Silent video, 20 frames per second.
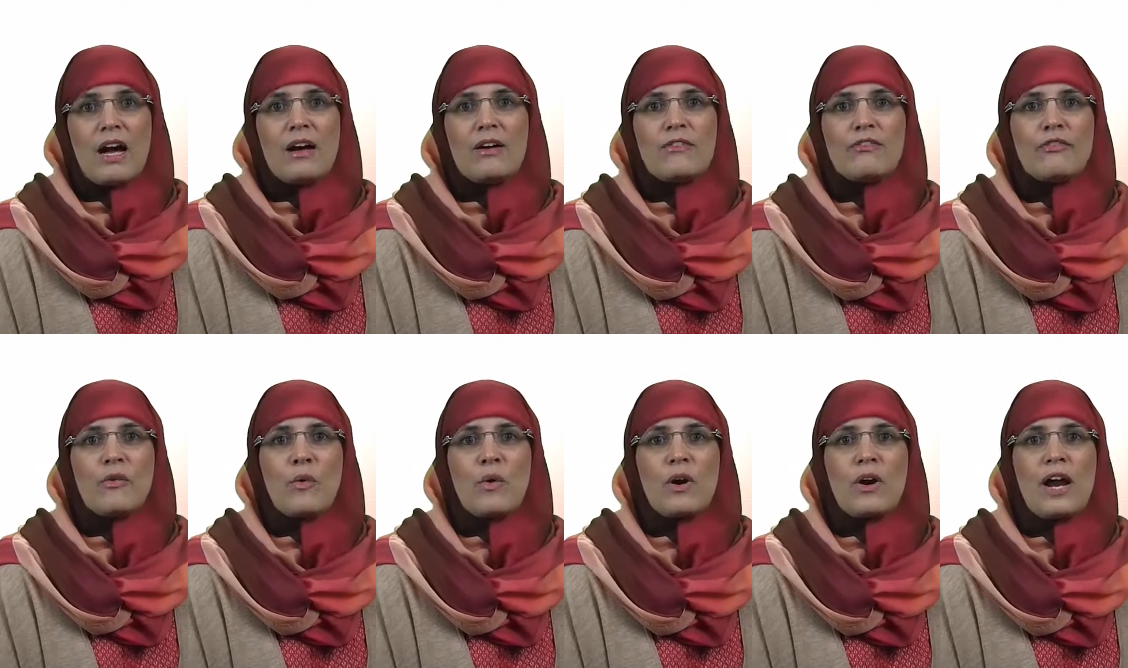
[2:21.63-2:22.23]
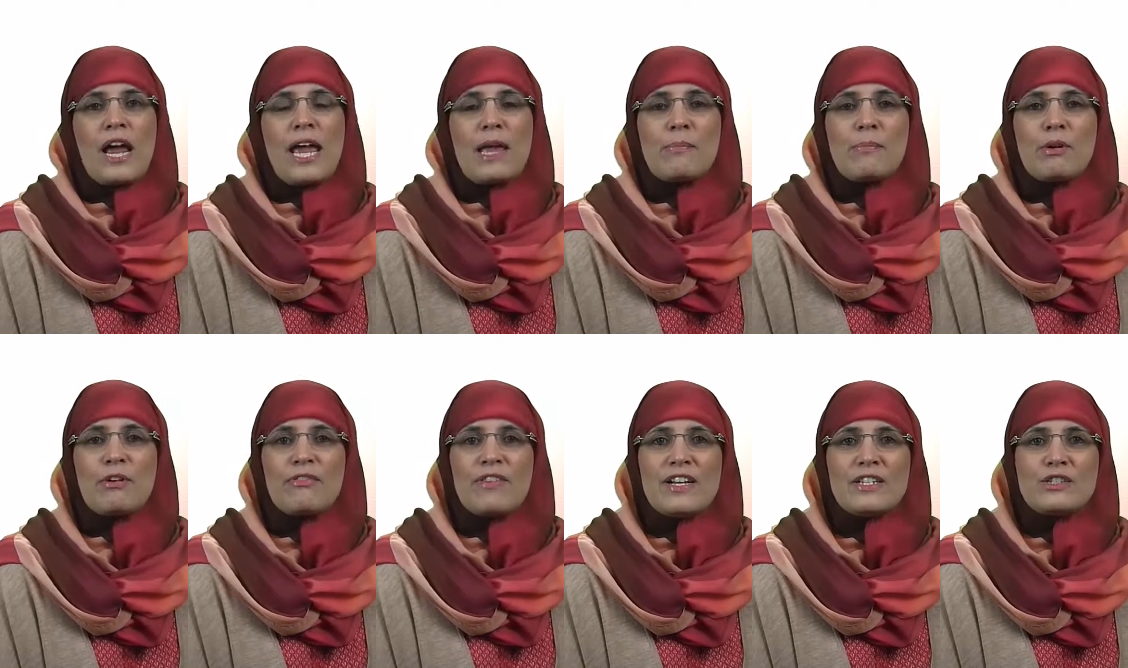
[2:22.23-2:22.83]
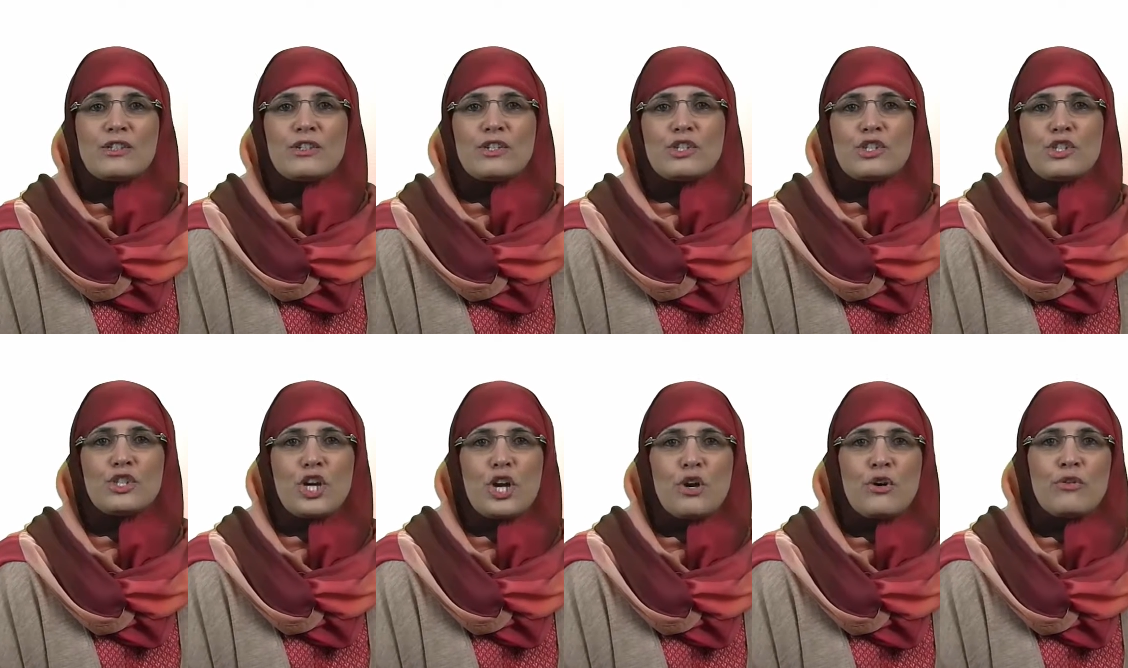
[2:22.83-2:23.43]
For a professor to
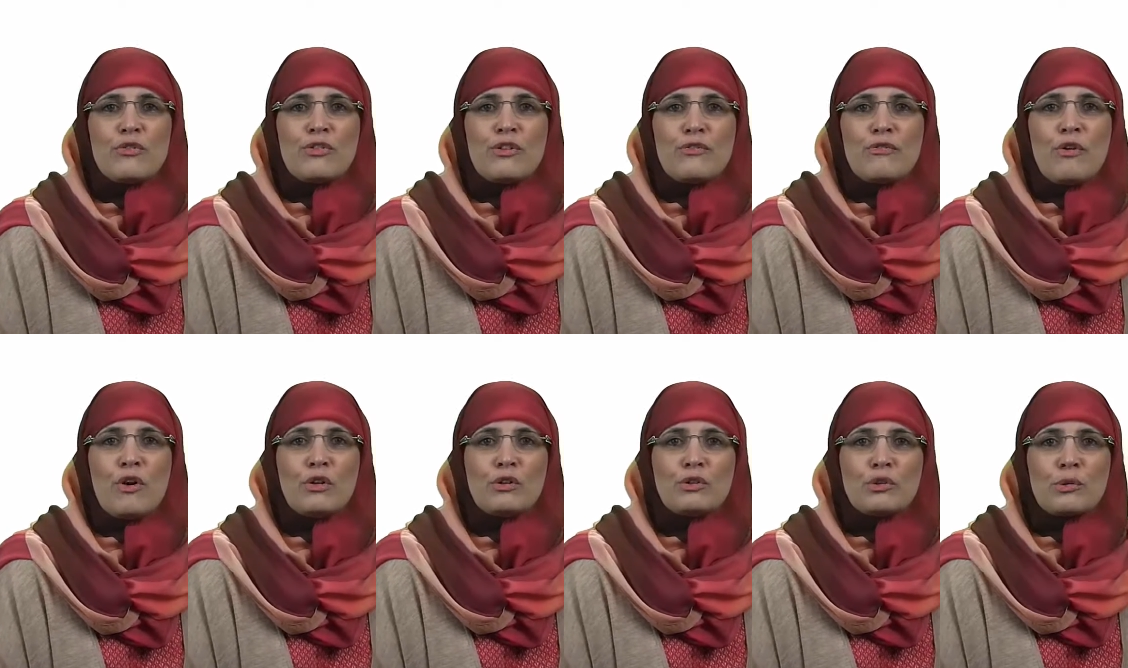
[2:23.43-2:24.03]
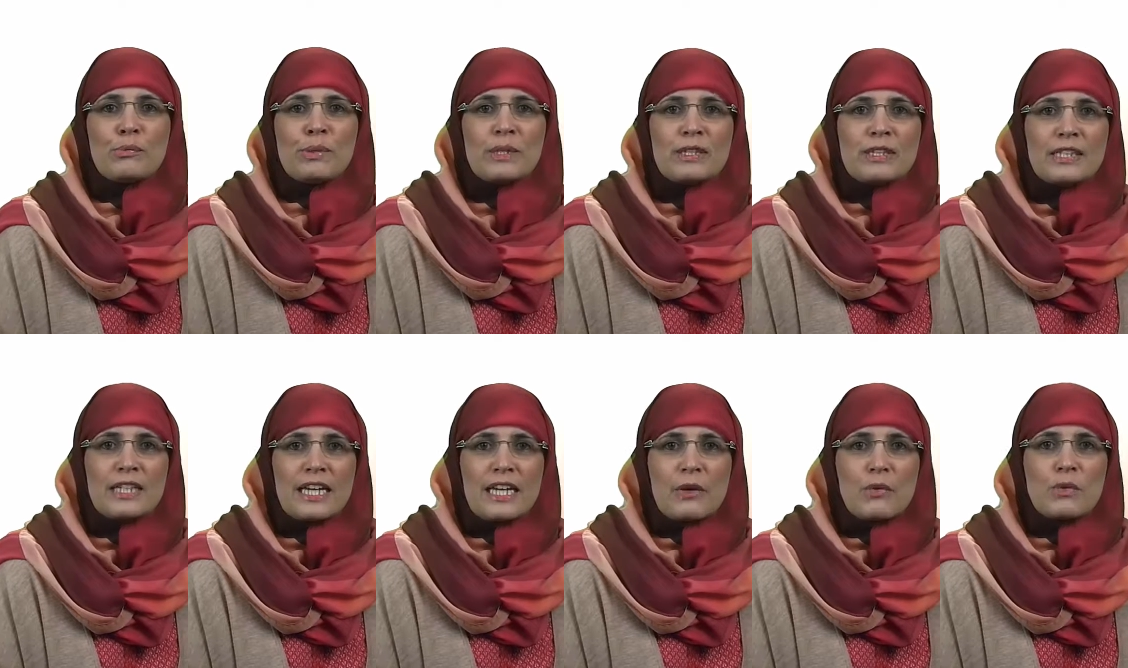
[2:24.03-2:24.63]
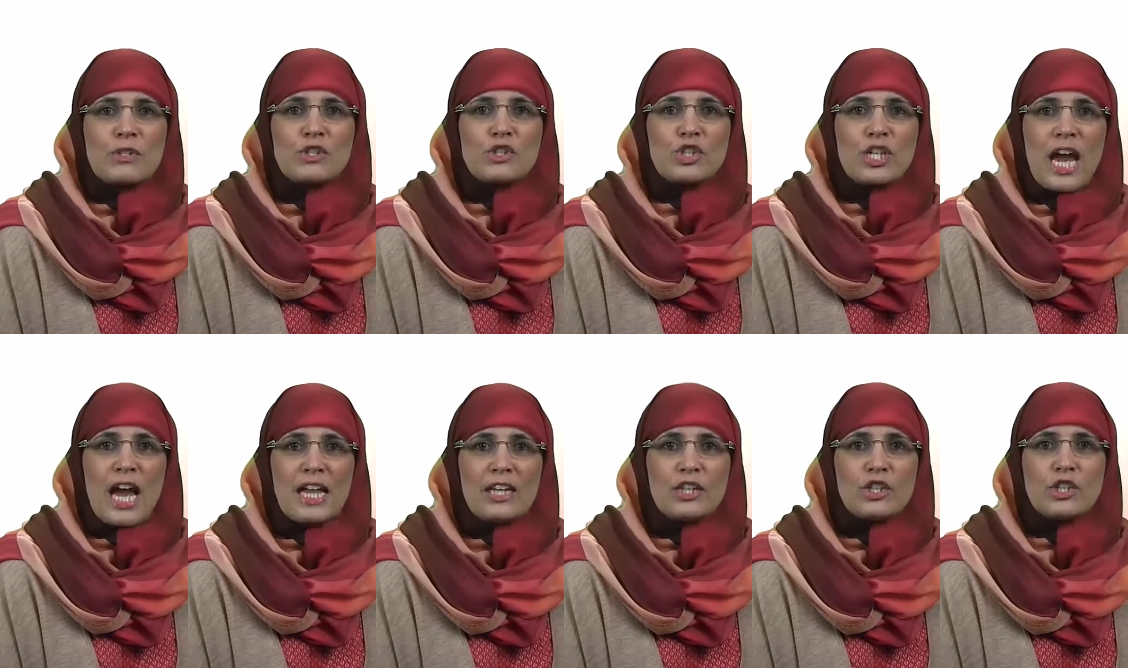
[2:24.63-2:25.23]
show the vulnerability was
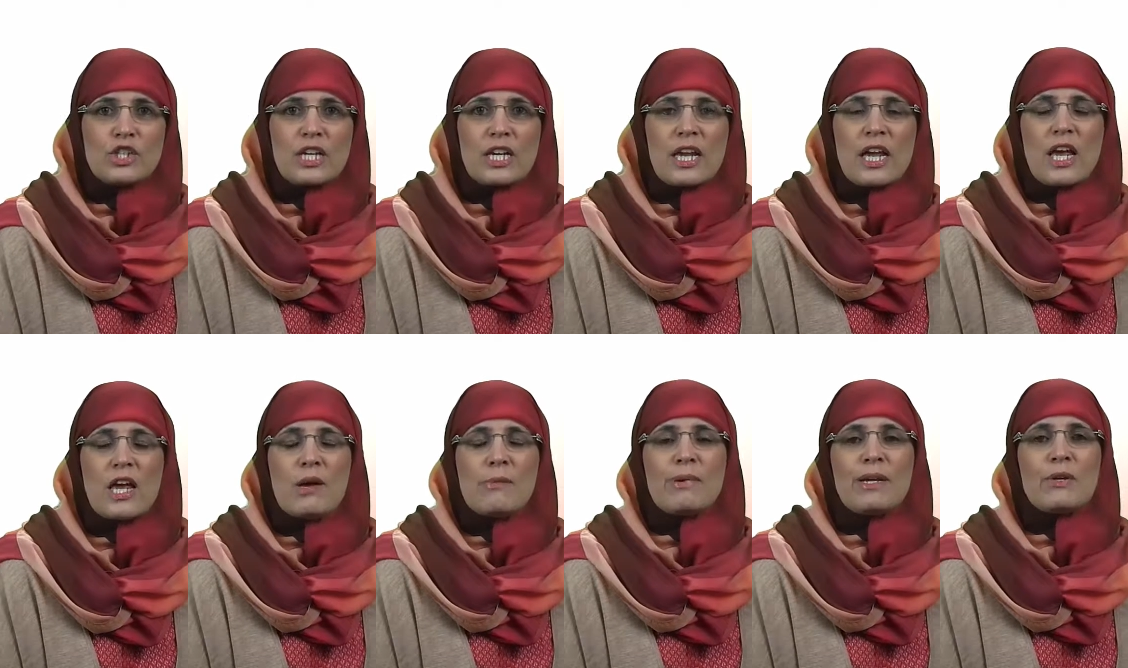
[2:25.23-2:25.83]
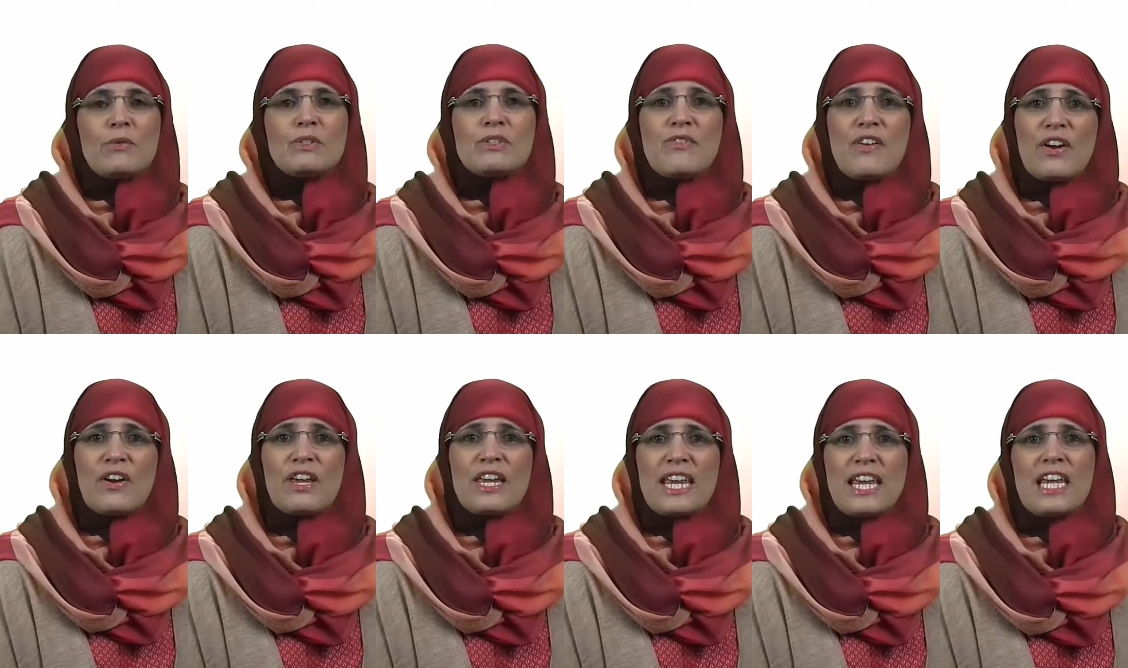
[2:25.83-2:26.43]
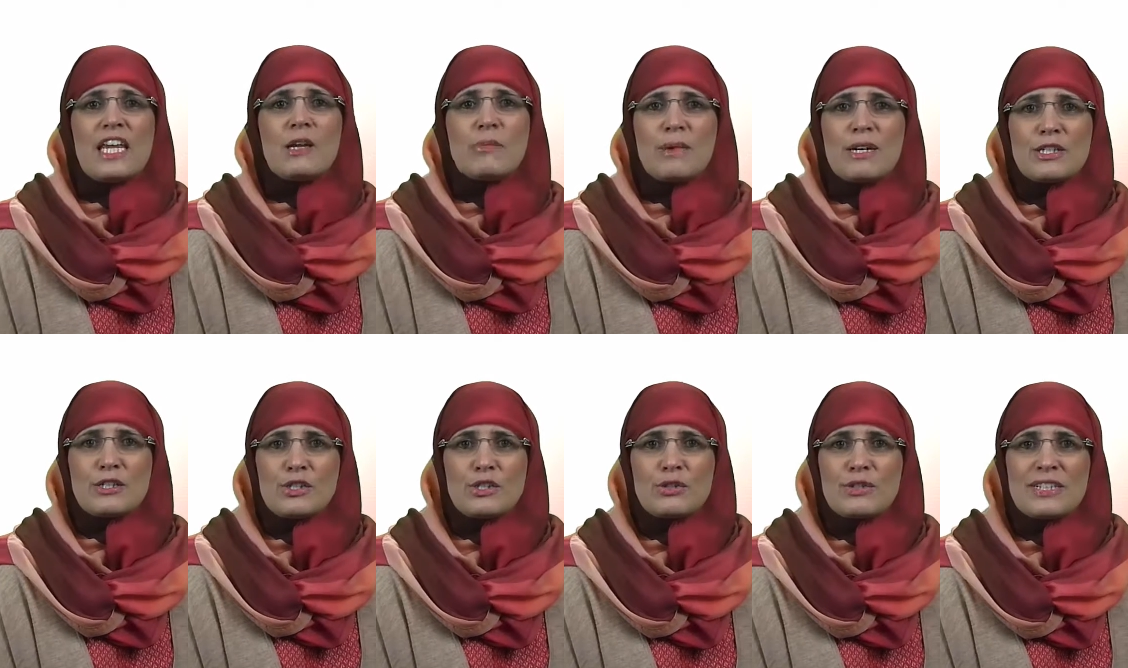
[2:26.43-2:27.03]
challenging, but it was very key to my
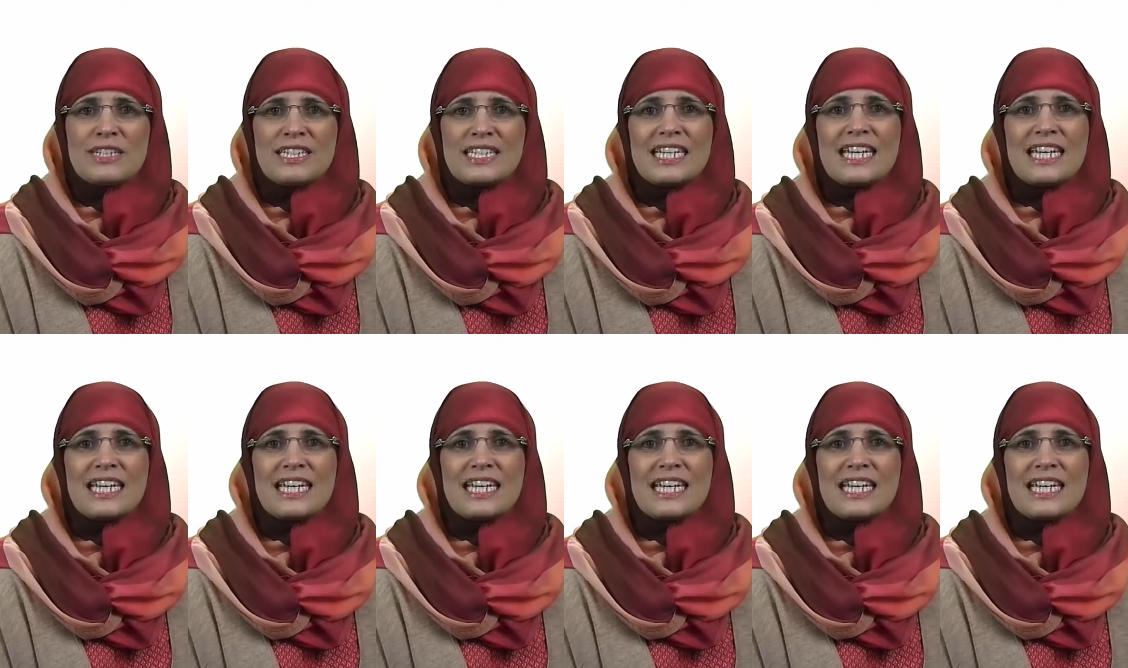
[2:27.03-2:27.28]
students.